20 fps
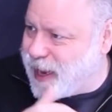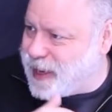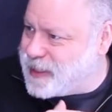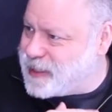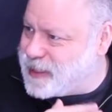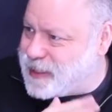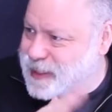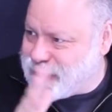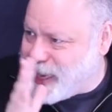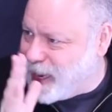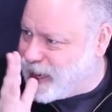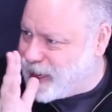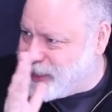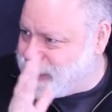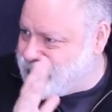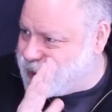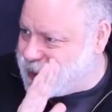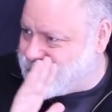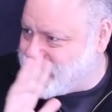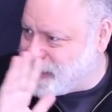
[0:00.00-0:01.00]
It was like
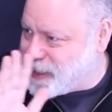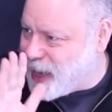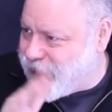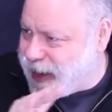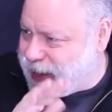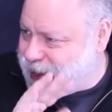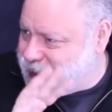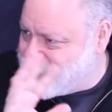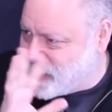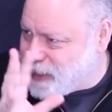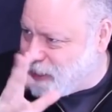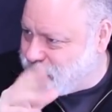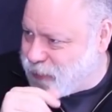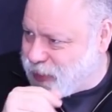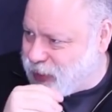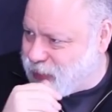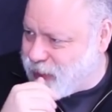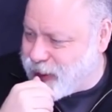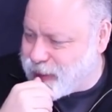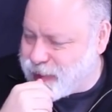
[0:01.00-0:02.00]
Second
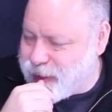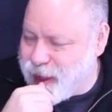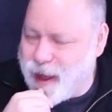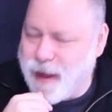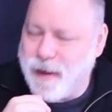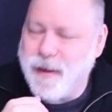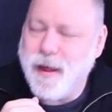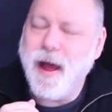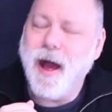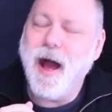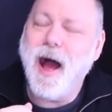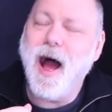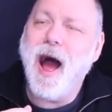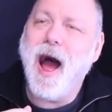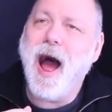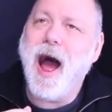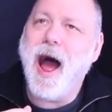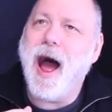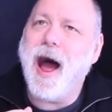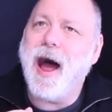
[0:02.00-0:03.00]
Sight, something like that.
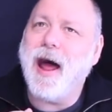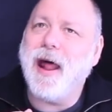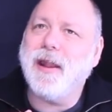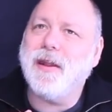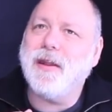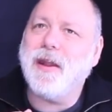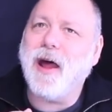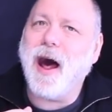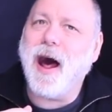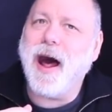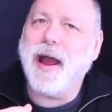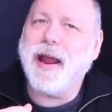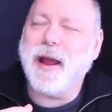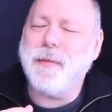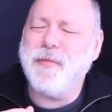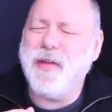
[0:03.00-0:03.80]
And